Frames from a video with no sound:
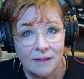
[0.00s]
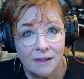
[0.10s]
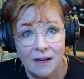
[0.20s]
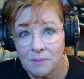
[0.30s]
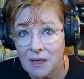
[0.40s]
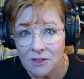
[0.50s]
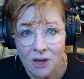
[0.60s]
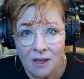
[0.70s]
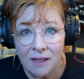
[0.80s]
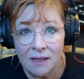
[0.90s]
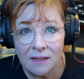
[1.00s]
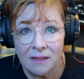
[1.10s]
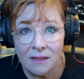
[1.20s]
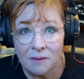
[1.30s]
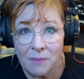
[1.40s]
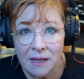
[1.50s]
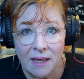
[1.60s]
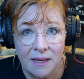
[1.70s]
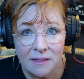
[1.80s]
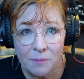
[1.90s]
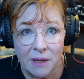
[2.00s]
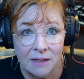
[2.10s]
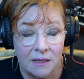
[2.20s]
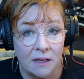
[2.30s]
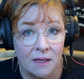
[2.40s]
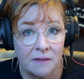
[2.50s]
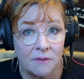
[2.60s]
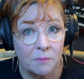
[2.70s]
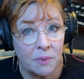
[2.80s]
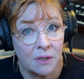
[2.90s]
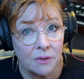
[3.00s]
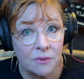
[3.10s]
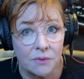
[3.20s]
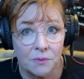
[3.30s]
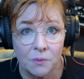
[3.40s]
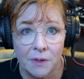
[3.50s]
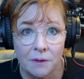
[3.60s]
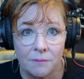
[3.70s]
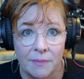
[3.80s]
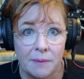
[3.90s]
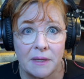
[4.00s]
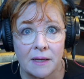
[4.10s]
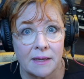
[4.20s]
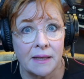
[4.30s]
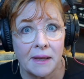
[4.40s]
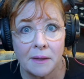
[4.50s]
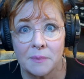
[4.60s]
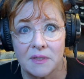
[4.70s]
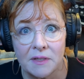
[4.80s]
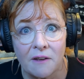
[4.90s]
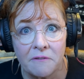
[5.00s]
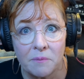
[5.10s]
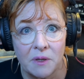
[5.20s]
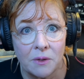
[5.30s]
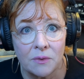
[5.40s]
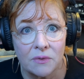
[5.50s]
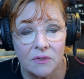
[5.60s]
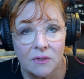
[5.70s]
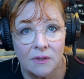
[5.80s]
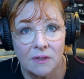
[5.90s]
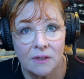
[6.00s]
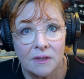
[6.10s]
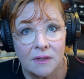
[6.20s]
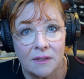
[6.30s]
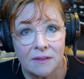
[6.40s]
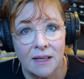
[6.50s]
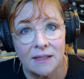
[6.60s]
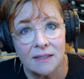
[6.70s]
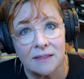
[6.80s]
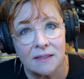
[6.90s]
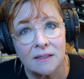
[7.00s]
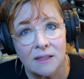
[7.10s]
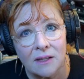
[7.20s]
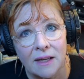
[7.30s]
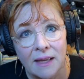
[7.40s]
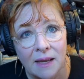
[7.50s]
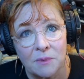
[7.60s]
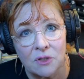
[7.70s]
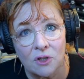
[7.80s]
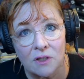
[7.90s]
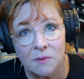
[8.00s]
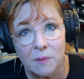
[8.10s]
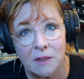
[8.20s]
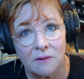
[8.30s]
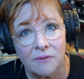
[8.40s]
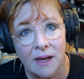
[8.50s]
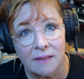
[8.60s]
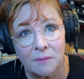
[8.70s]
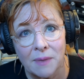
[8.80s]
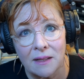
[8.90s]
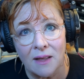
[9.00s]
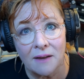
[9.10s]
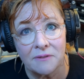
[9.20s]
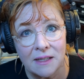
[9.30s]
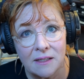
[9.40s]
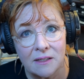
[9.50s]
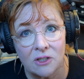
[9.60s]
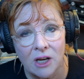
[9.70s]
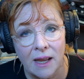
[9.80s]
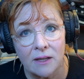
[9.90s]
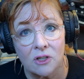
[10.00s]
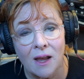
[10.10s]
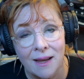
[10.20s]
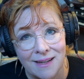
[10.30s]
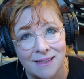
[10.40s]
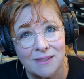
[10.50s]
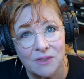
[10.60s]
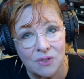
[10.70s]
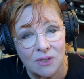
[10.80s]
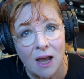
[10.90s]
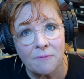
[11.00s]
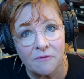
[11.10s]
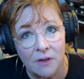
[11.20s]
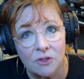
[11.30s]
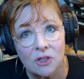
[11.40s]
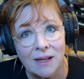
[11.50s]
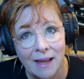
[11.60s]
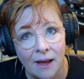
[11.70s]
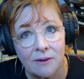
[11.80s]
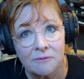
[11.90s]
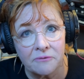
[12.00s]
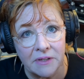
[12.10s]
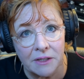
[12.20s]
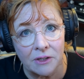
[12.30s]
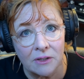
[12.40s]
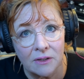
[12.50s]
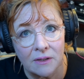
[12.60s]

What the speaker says: And I'm not talking in my case about any kind of abuse. Well, maybe I am, self abuse. That is, until I came to terms with the fact that my life needed to change. I needed to stop functioning out of fear.